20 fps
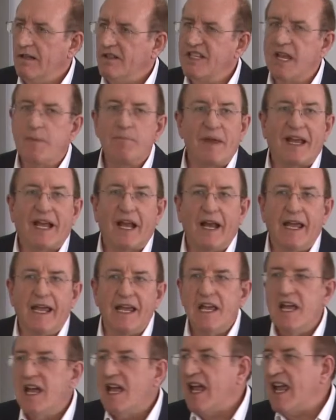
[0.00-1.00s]

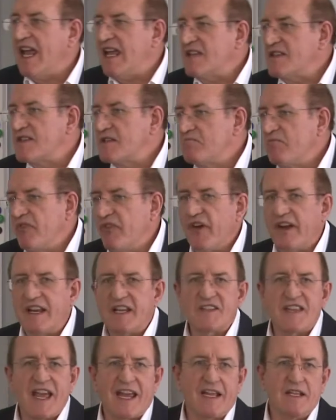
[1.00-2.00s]
typically it's 30
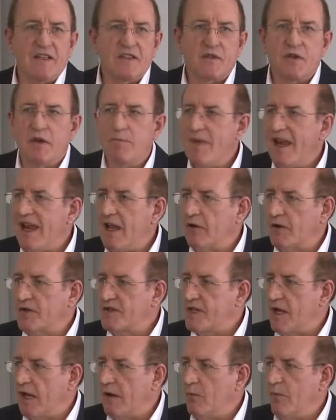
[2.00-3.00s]
seconds to a minute or
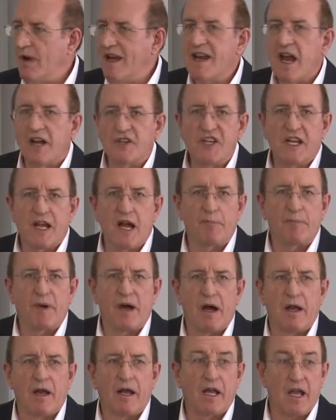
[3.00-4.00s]
so, and we're nudging our
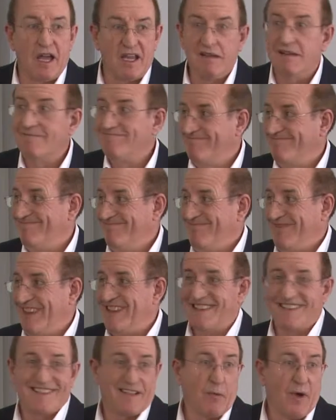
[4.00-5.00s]
partner going,
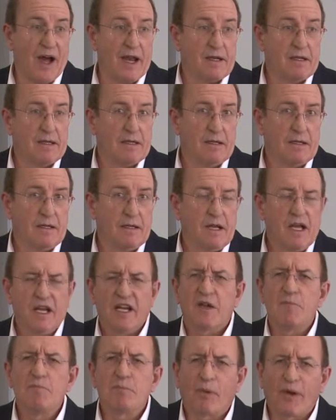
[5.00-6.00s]
this is the one.
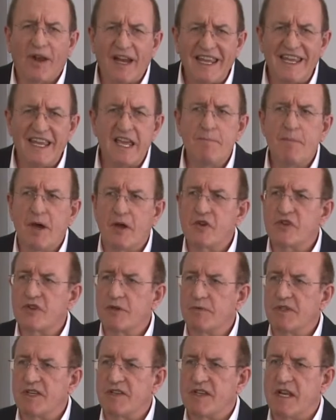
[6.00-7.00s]
Complete
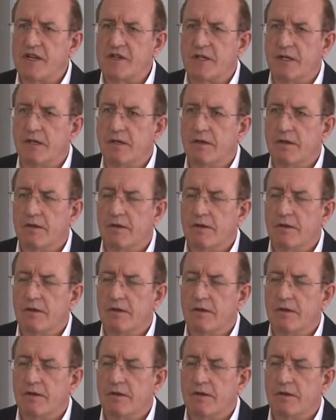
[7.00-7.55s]
emotional decision.